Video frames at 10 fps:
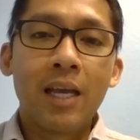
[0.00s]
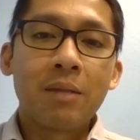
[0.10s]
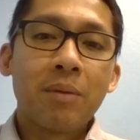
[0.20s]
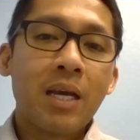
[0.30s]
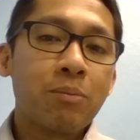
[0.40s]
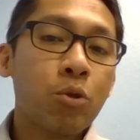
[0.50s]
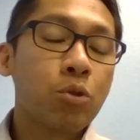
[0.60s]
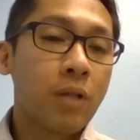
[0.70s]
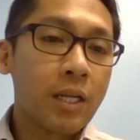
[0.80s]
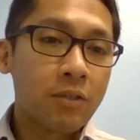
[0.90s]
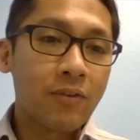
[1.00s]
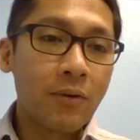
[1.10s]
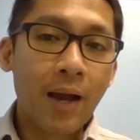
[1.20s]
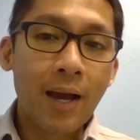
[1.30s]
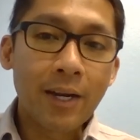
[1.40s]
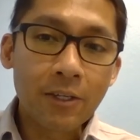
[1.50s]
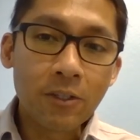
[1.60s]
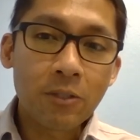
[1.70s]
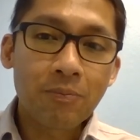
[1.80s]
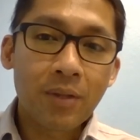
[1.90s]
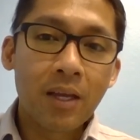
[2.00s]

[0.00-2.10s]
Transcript: It may help neutralize free radicals,